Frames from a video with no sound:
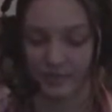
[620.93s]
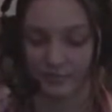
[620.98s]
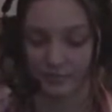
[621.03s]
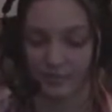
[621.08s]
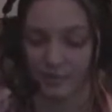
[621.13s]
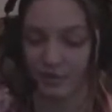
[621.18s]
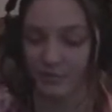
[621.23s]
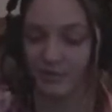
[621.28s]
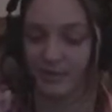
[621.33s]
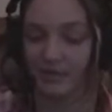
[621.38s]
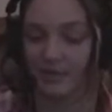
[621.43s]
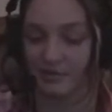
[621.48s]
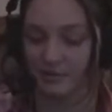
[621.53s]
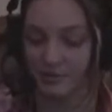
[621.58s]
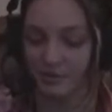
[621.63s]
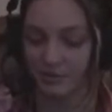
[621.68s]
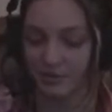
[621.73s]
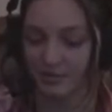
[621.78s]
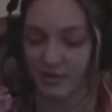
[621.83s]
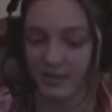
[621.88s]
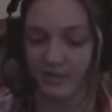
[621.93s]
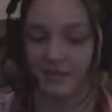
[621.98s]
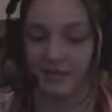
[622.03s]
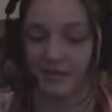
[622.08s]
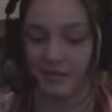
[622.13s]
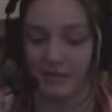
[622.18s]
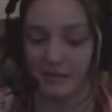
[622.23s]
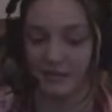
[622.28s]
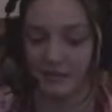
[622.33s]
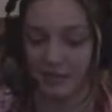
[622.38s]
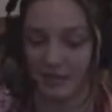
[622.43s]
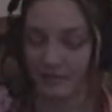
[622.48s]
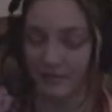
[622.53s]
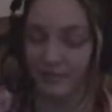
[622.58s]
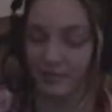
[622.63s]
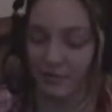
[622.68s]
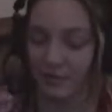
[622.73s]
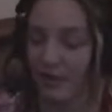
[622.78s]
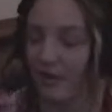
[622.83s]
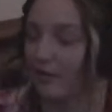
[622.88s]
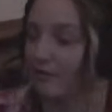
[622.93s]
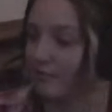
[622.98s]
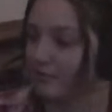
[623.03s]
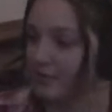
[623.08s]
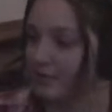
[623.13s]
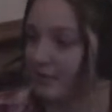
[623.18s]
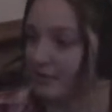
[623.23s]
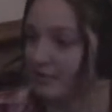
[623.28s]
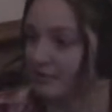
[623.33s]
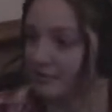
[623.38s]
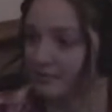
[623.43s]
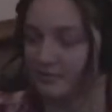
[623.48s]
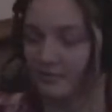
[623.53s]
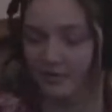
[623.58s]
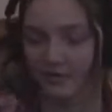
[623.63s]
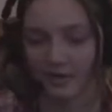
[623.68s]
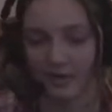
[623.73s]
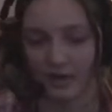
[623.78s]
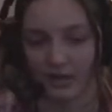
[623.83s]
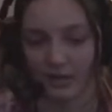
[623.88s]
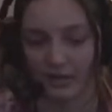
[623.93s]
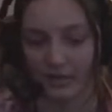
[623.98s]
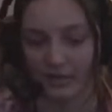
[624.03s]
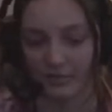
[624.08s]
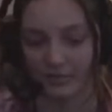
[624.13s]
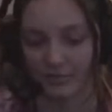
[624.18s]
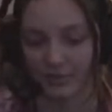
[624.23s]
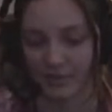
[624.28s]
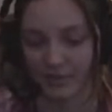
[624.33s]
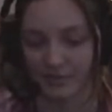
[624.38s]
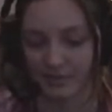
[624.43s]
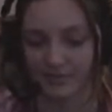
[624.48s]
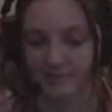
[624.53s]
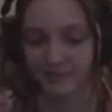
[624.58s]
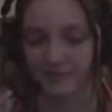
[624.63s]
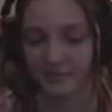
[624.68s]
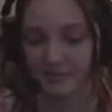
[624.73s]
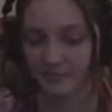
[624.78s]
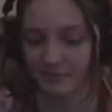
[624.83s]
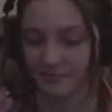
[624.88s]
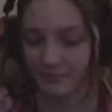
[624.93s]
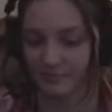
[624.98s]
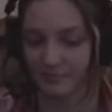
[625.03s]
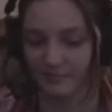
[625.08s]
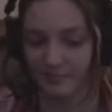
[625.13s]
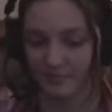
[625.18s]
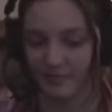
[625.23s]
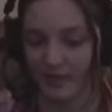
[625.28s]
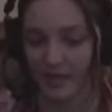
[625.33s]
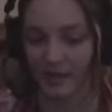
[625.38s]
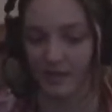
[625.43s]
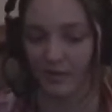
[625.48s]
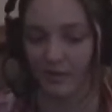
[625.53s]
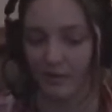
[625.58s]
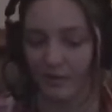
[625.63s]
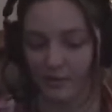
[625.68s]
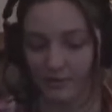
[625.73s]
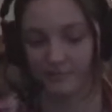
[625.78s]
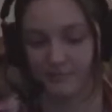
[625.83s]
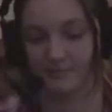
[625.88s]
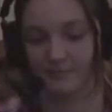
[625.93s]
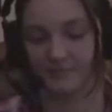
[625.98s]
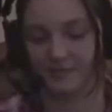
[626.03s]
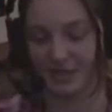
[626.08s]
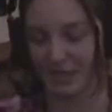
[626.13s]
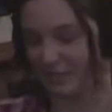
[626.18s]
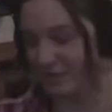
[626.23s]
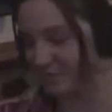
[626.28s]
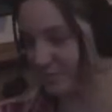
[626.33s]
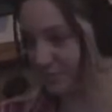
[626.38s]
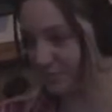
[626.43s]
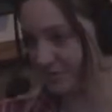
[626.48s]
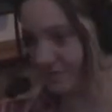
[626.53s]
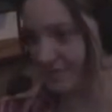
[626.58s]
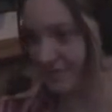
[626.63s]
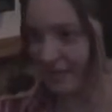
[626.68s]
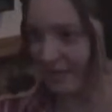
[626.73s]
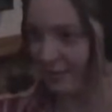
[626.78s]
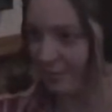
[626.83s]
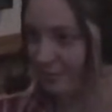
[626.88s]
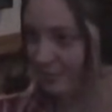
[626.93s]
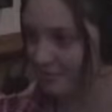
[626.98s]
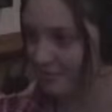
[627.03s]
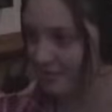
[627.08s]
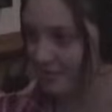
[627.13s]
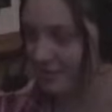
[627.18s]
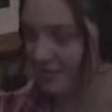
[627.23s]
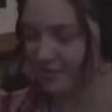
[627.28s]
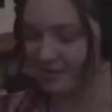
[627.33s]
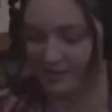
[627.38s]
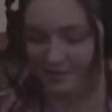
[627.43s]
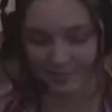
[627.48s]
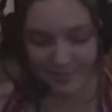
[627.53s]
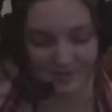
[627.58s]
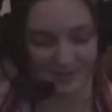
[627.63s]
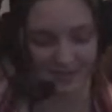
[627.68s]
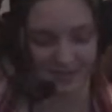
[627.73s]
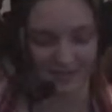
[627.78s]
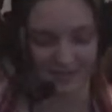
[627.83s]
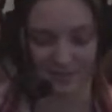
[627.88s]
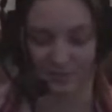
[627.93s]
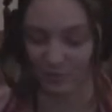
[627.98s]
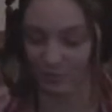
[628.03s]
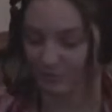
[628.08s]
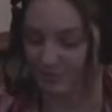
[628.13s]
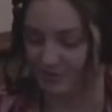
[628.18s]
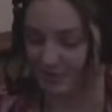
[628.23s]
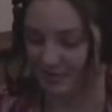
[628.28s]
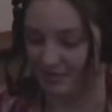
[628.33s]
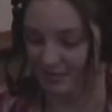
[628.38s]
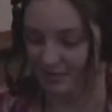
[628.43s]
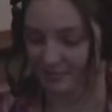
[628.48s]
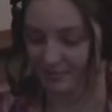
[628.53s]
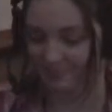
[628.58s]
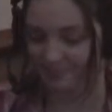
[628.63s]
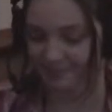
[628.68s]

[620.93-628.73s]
Really making sure that they feel confident because they are the next person out besides the goaltender.